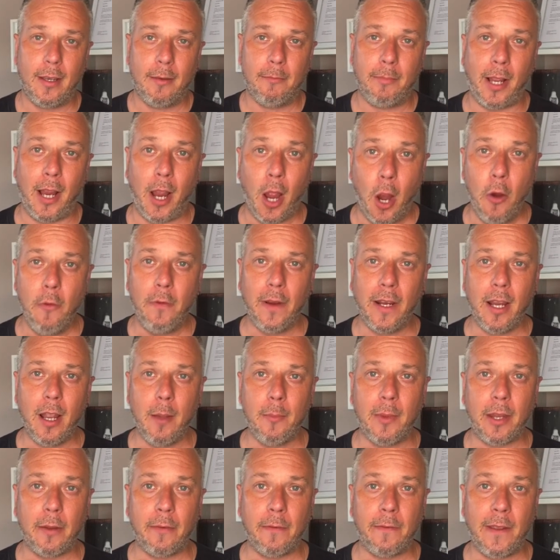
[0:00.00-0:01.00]
By
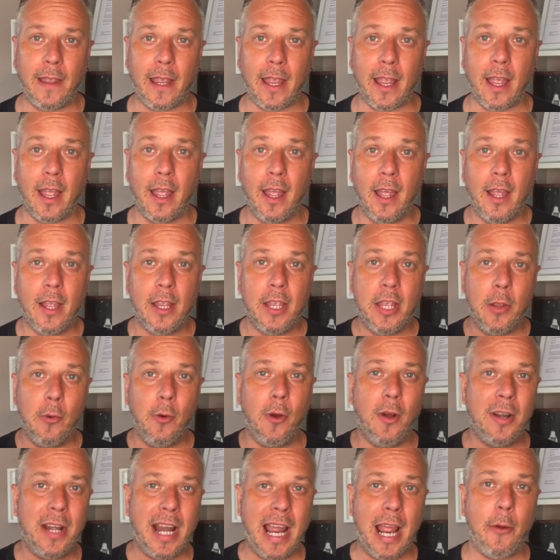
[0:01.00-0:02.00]
overcoming fear, you
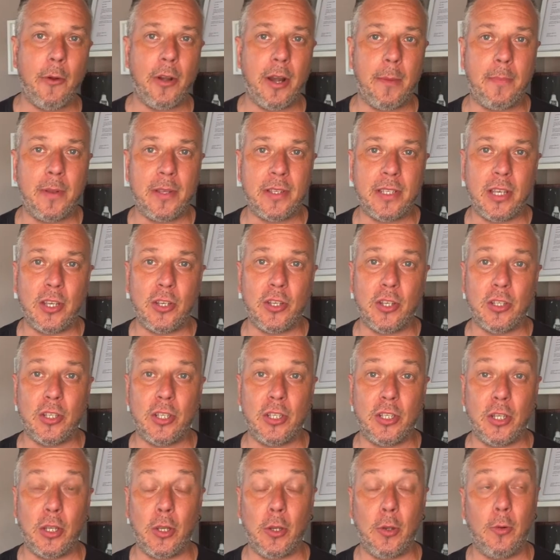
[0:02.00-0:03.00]
are now in a position to
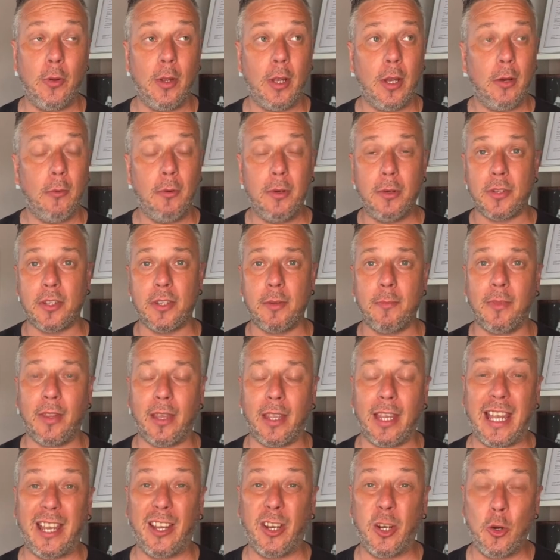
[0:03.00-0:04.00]
do, well,
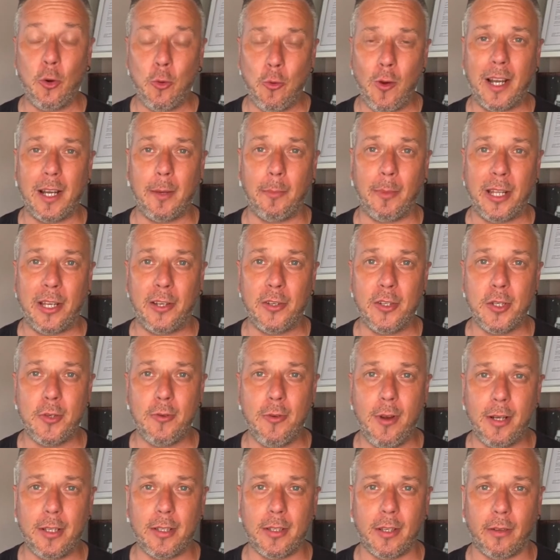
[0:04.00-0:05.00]
something incredibly
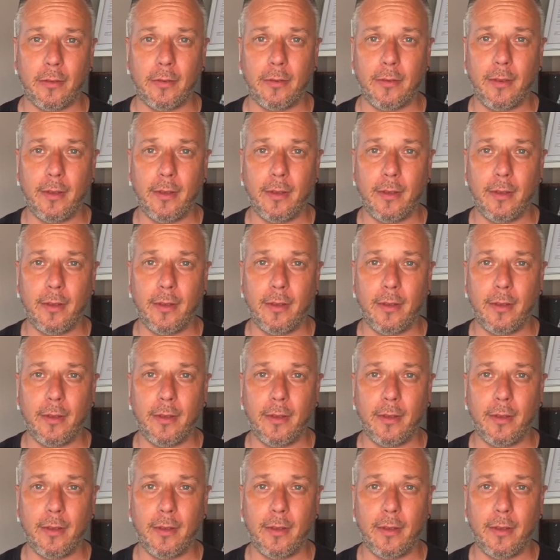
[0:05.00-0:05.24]
constructive.